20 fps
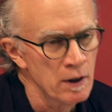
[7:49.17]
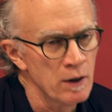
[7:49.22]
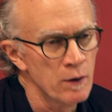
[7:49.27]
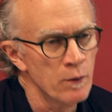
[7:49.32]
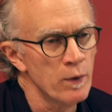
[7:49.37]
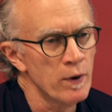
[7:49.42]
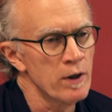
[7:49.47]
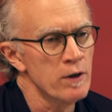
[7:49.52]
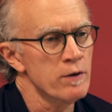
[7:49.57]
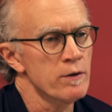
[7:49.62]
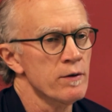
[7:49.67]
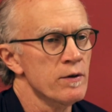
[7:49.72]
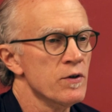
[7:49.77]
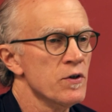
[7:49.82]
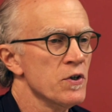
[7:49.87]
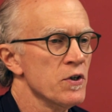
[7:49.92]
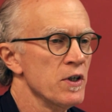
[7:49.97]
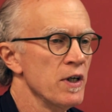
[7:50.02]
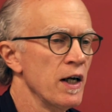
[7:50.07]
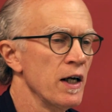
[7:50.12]
Well,
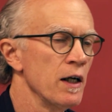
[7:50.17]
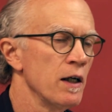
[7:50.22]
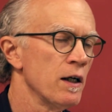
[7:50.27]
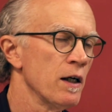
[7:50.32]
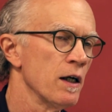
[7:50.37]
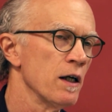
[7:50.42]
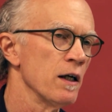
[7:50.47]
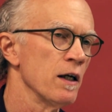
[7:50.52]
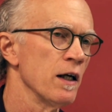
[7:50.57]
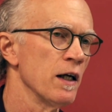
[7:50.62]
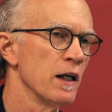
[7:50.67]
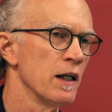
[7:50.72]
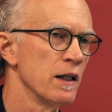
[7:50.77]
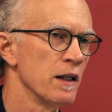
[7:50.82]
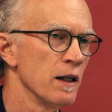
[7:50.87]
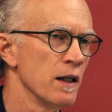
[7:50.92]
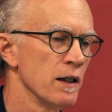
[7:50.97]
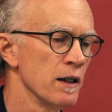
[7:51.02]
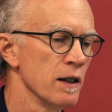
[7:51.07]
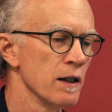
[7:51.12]
snake, in
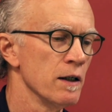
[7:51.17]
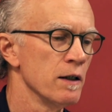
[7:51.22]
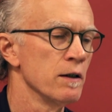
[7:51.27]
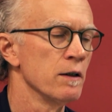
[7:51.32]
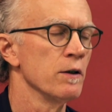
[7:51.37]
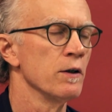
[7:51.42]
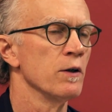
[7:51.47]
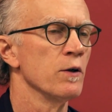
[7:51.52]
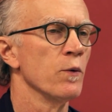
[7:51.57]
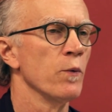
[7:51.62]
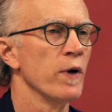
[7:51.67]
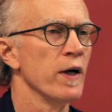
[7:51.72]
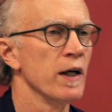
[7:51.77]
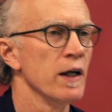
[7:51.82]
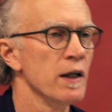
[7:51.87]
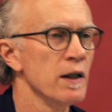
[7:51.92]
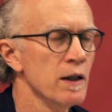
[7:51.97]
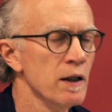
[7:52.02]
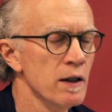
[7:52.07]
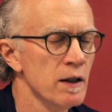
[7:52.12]
the
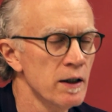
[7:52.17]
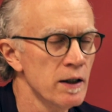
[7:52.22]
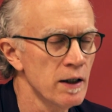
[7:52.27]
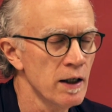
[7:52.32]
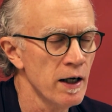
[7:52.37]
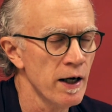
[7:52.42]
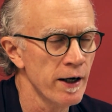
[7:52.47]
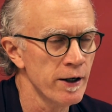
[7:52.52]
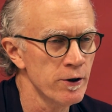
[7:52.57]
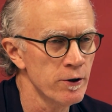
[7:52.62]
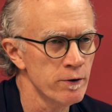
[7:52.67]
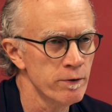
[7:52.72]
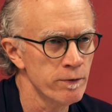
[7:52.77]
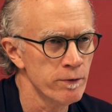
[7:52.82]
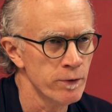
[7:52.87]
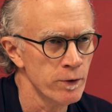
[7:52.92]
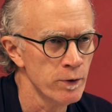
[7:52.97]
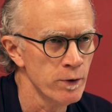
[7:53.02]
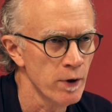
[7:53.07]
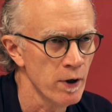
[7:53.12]
way Heiner
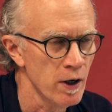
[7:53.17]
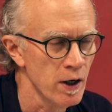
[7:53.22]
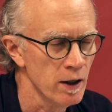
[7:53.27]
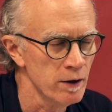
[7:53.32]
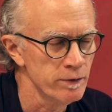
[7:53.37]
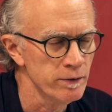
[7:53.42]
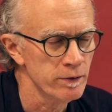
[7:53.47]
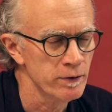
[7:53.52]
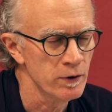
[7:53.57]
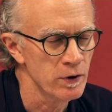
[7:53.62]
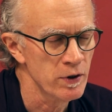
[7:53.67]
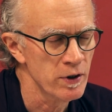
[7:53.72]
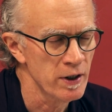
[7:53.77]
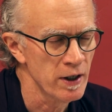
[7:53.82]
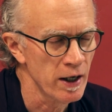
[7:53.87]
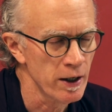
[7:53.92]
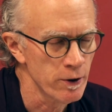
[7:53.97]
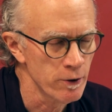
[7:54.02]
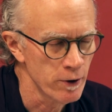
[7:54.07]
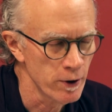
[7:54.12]
Fruhoff, who is a
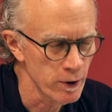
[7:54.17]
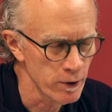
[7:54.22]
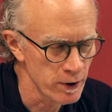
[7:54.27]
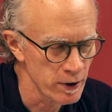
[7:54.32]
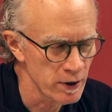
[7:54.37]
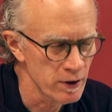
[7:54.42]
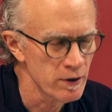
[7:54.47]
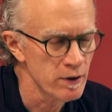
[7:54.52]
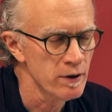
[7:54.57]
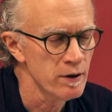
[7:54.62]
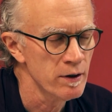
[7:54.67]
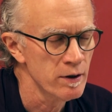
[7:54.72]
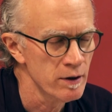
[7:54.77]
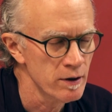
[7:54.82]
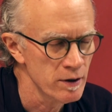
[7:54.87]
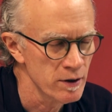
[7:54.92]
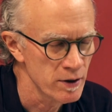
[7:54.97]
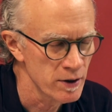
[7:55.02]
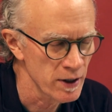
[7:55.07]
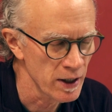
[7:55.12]
noted
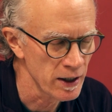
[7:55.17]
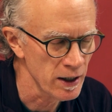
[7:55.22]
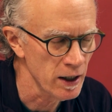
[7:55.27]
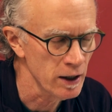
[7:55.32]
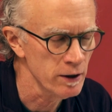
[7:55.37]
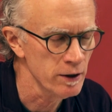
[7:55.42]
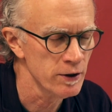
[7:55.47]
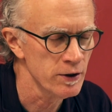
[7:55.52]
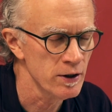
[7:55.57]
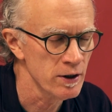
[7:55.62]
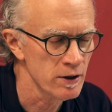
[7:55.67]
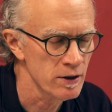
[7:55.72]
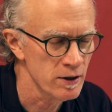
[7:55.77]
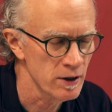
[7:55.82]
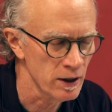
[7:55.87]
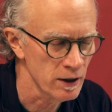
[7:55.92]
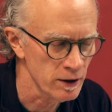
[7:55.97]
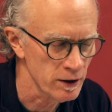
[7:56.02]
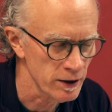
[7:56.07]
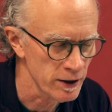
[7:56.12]
sinologist
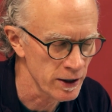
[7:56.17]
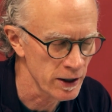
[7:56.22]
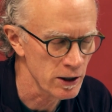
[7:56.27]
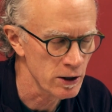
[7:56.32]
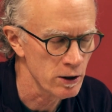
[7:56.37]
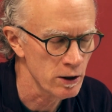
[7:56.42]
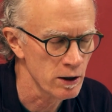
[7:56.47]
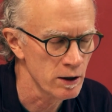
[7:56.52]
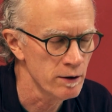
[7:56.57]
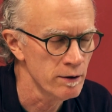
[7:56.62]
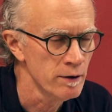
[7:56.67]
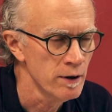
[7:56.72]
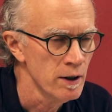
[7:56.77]
and clinician,